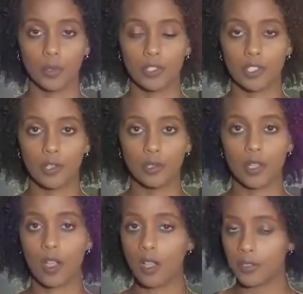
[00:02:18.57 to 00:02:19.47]
We're told
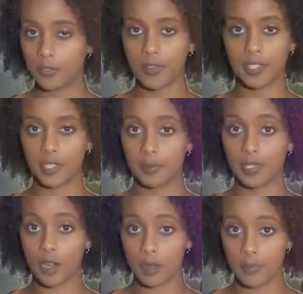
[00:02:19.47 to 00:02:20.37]
all the
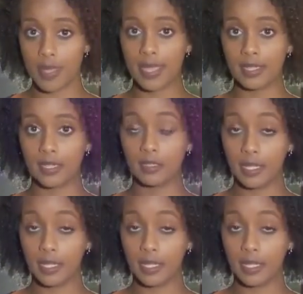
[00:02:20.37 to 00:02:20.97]
victims are men.